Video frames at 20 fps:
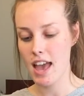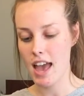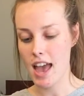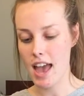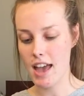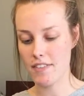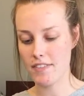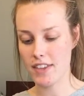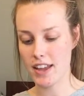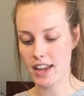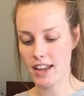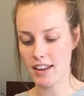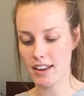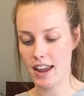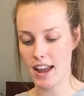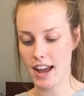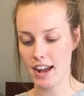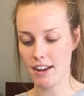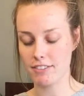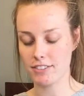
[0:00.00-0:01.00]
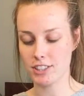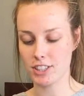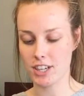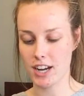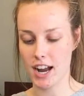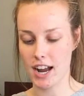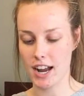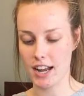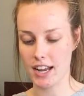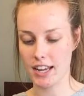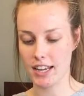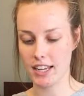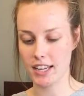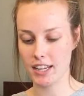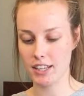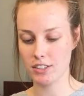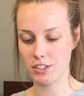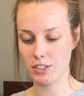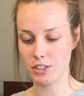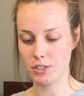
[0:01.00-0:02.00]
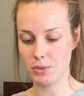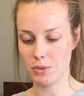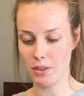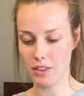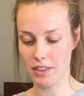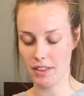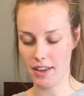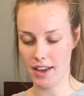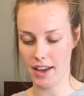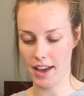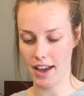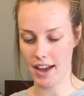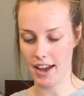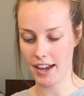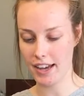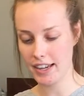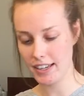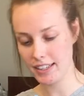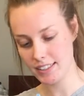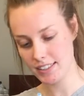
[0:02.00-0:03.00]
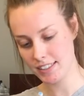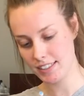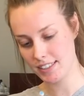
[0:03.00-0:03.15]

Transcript: And then after I do that,